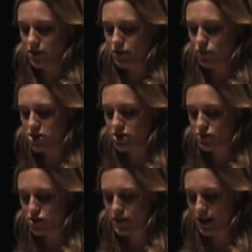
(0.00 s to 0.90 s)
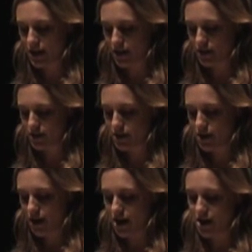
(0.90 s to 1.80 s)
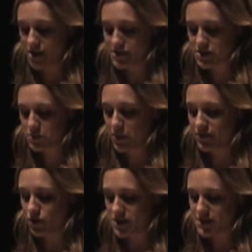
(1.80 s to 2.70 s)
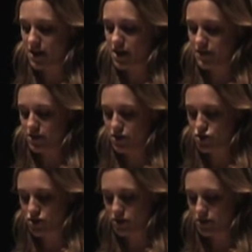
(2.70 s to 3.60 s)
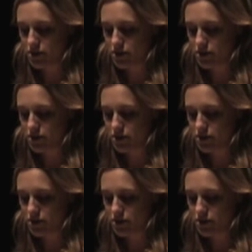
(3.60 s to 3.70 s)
"What are you doing here?" I asked, my voice higher than usual.